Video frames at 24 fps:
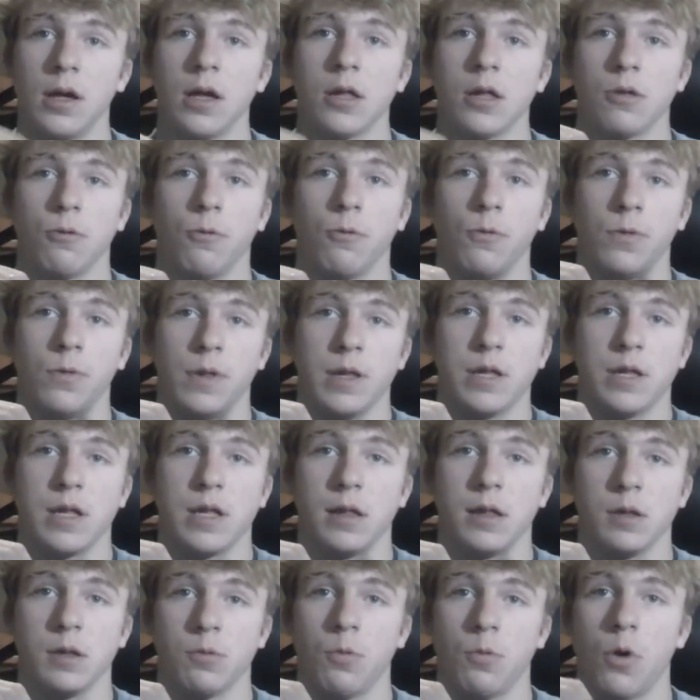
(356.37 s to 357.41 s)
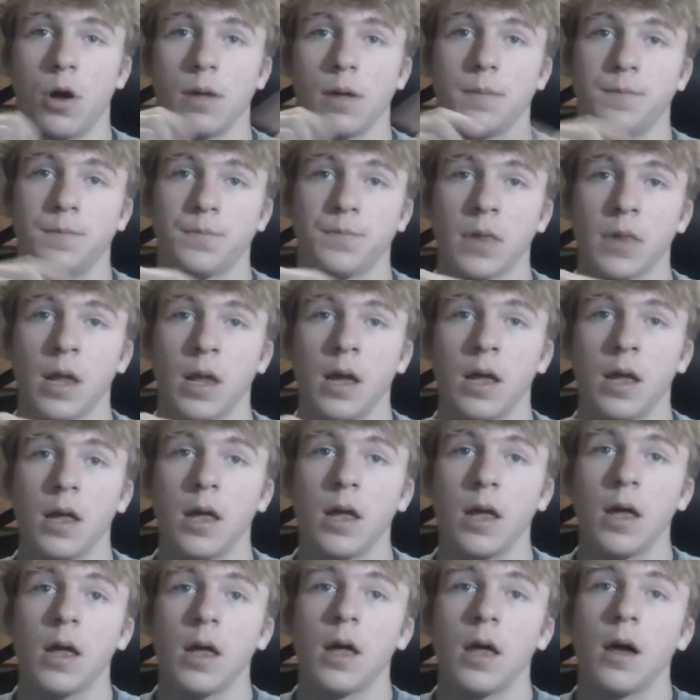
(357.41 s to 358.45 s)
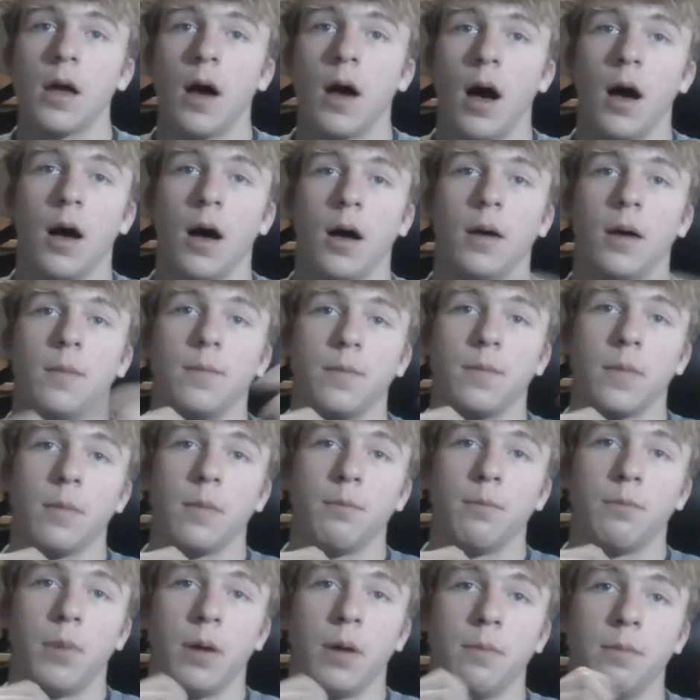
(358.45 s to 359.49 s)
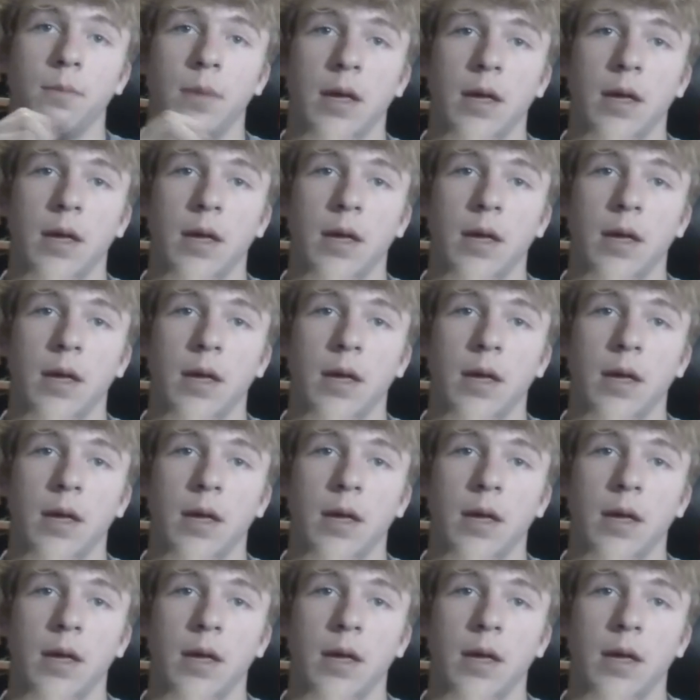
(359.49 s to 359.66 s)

So it only sends one. But